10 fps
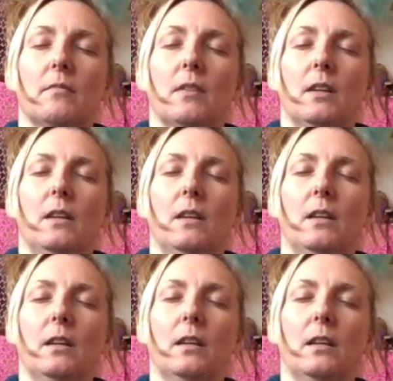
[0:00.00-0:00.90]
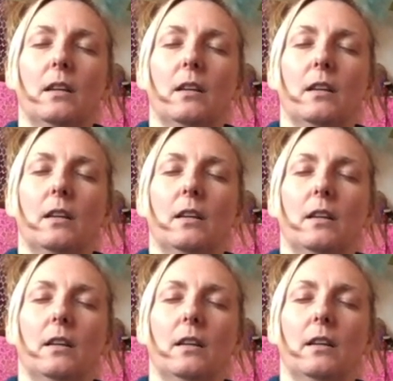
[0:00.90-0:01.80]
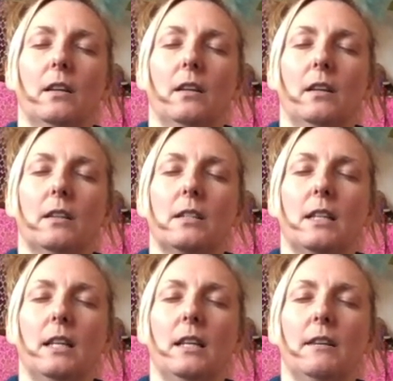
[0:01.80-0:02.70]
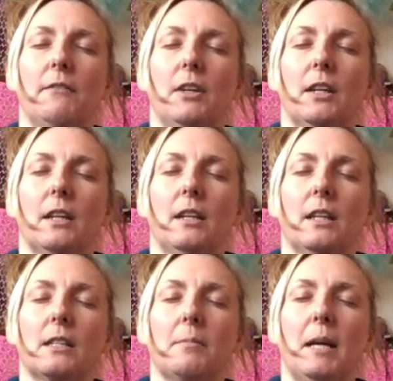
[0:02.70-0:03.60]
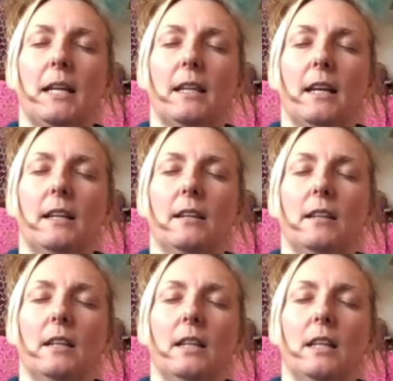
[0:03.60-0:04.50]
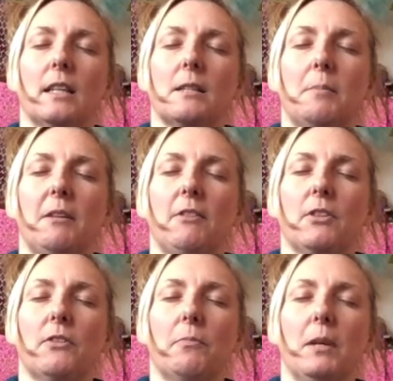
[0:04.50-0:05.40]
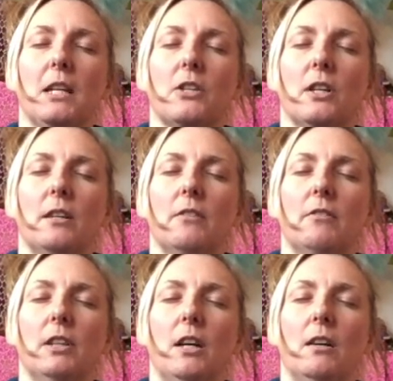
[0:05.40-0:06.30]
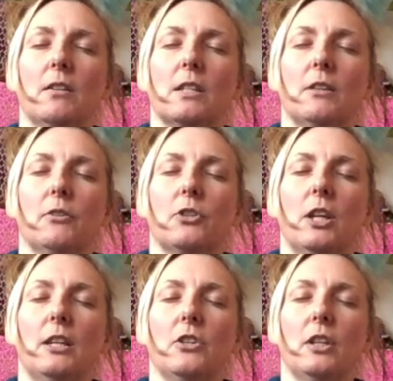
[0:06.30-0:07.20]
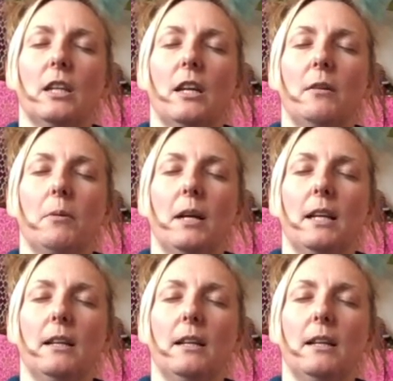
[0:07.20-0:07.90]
And seeing if I can expand that in experience of pleasure, or enhance it or change it in any way.